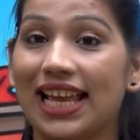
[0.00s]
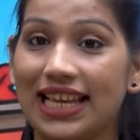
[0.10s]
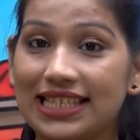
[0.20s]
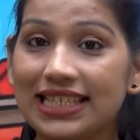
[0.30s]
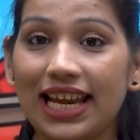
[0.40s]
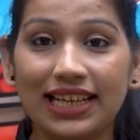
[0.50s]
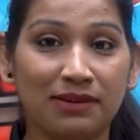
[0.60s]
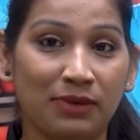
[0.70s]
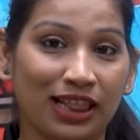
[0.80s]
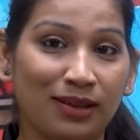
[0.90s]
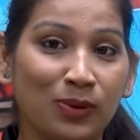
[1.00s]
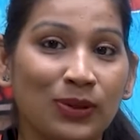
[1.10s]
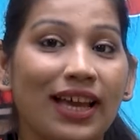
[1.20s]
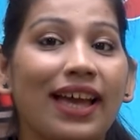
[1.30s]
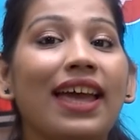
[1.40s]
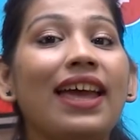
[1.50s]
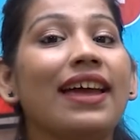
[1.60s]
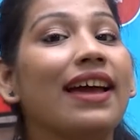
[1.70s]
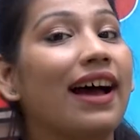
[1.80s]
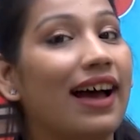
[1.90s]
Inside ka matlab hota hai
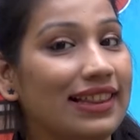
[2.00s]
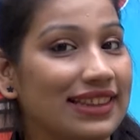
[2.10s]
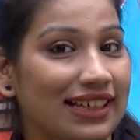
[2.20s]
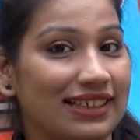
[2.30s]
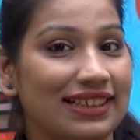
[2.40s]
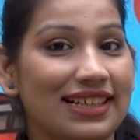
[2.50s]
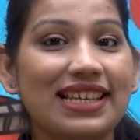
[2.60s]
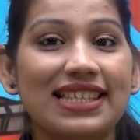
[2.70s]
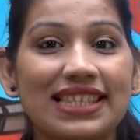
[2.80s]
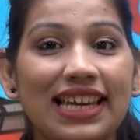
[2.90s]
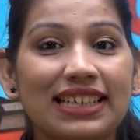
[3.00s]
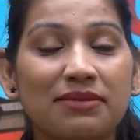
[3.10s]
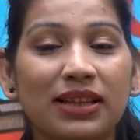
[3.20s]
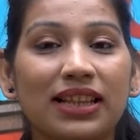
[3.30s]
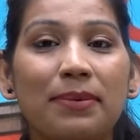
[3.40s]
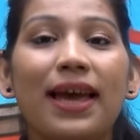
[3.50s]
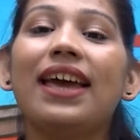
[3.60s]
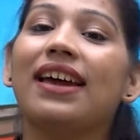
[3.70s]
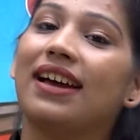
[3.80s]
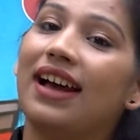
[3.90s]
andar. Inside ka matlab
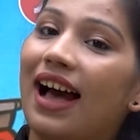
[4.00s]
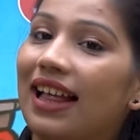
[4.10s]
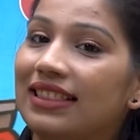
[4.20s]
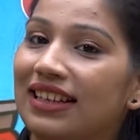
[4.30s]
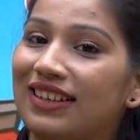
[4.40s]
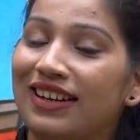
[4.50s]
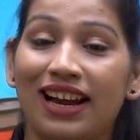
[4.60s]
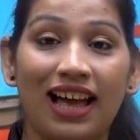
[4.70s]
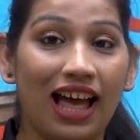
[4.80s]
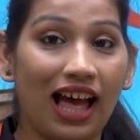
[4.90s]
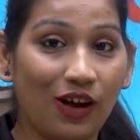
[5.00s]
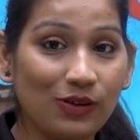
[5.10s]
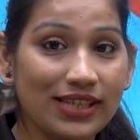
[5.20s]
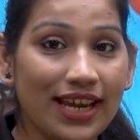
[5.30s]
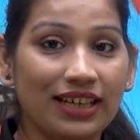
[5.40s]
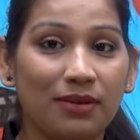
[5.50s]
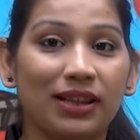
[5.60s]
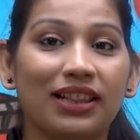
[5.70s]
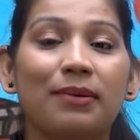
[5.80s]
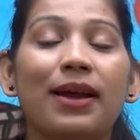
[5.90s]
hai andar. Outside ka
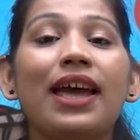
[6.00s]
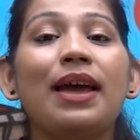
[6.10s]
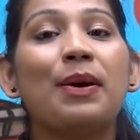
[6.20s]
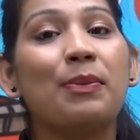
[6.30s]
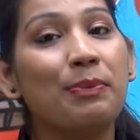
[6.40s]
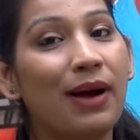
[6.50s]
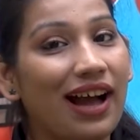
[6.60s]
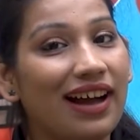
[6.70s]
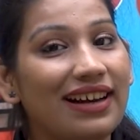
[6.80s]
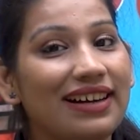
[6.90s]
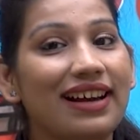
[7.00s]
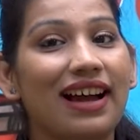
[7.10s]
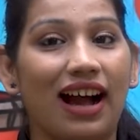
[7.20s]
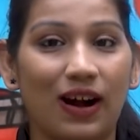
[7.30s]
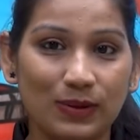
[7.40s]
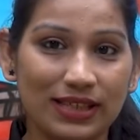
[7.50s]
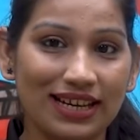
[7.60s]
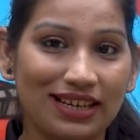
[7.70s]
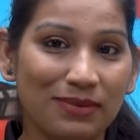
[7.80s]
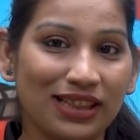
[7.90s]
matlab hai bahar.
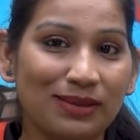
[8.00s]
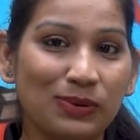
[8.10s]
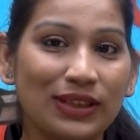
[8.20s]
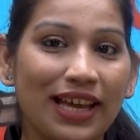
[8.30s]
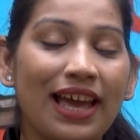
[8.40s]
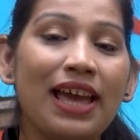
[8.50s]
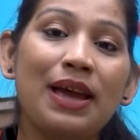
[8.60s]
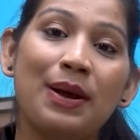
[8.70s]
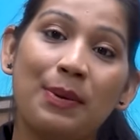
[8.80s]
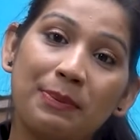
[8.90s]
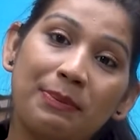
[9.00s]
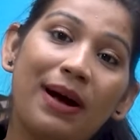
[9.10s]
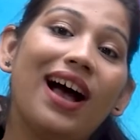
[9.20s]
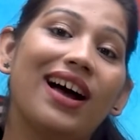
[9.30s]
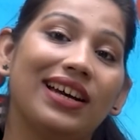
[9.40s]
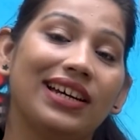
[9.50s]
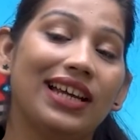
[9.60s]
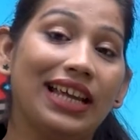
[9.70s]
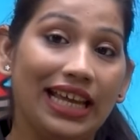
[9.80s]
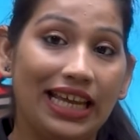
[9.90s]
Outside ka matlab hota hai bahar.
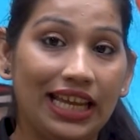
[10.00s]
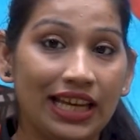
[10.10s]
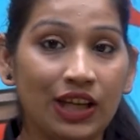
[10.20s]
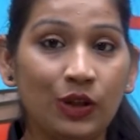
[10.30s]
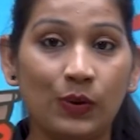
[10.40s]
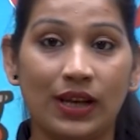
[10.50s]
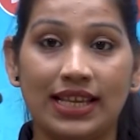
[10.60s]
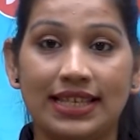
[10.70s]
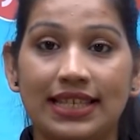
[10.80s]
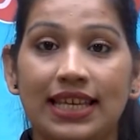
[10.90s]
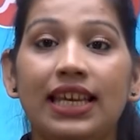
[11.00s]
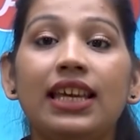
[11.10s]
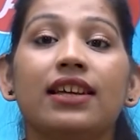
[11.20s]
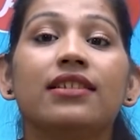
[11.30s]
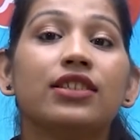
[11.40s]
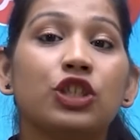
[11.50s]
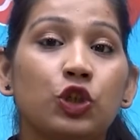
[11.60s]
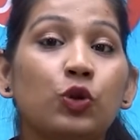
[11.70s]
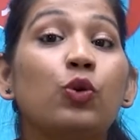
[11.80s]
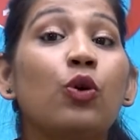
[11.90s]
Here you can see the
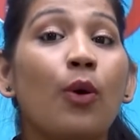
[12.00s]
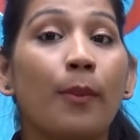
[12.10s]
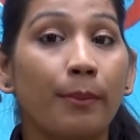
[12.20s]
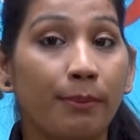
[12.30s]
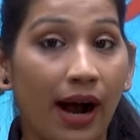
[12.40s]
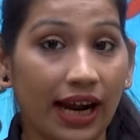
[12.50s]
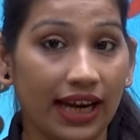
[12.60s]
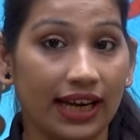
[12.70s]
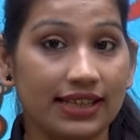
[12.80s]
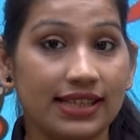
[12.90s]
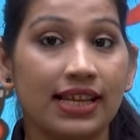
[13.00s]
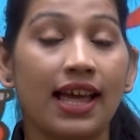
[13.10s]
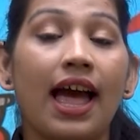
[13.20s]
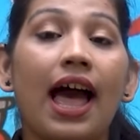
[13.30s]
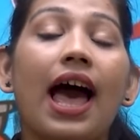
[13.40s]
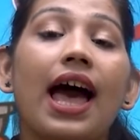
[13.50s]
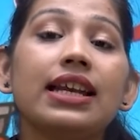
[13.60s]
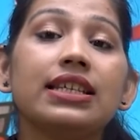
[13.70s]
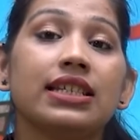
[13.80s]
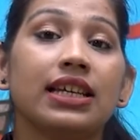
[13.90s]
two buckets
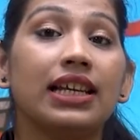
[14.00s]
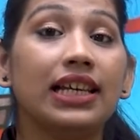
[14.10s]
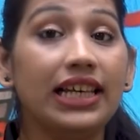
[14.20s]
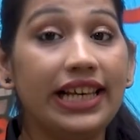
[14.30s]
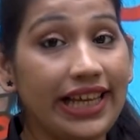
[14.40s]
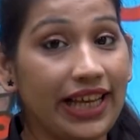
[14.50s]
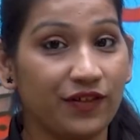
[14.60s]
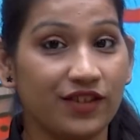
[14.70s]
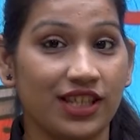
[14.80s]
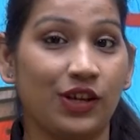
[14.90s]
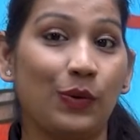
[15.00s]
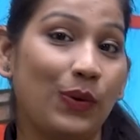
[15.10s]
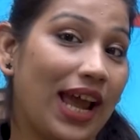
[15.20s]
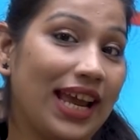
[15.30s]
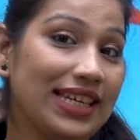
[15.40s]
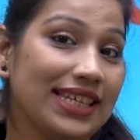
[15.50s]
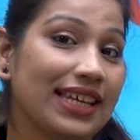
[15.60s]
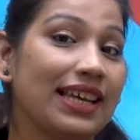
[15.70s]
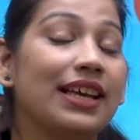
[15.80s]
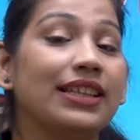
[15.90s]
and leaves, right?
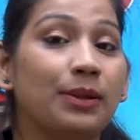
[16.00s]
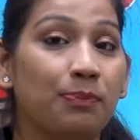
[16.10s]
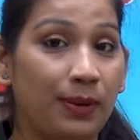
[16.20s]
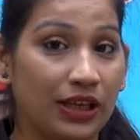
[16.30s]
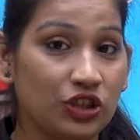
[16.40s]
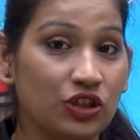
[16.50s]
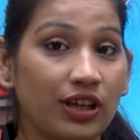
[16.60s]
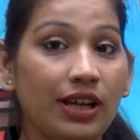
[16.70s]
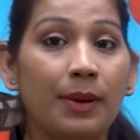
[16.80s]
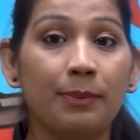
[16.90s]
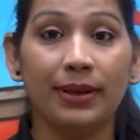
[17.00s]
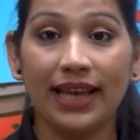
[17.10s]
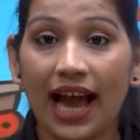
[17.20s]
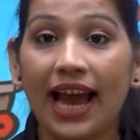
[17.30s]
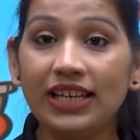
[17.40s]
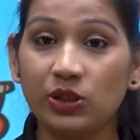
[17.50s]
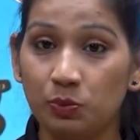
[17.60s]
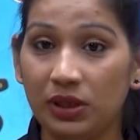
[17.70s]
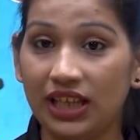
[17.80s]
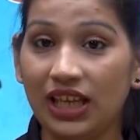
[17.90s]
The picture behind
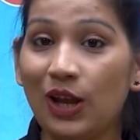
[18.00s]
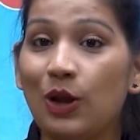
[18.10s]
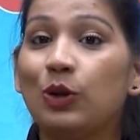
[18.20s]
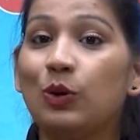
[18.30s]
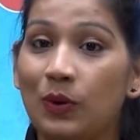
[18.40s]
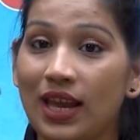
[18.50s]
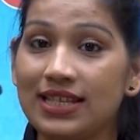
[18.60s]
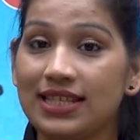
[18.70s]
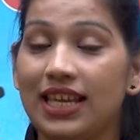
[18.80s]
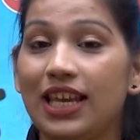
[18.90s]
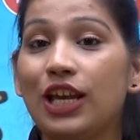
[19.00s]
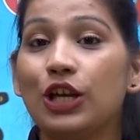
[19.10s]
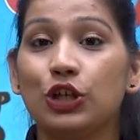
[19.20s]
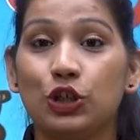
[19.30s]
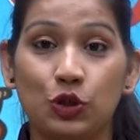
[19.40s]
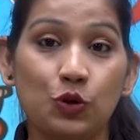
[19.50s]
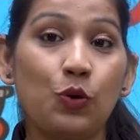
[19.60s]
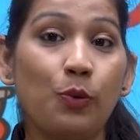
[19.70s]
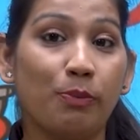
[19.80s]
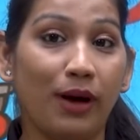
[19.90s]
me, you can see
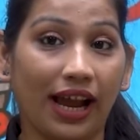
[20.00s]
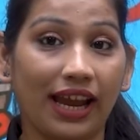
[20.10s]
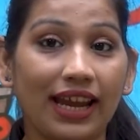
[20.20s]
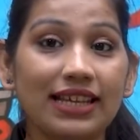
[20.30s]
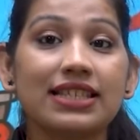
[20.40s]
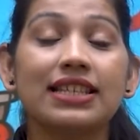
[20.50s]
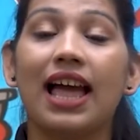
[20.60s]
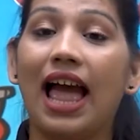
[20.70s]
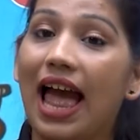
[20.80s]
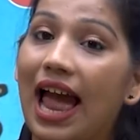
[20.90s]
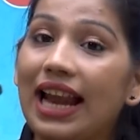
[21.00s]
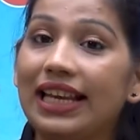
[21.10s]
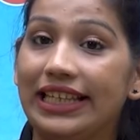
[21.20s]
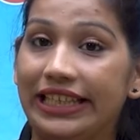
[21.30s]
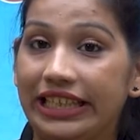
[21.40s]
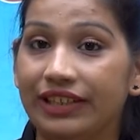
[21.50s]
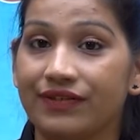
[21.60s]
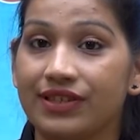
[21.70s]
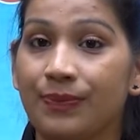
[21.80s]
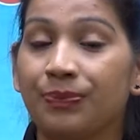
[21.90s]
two buckets and
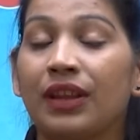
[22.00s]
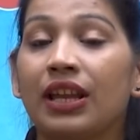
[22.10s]
leaves.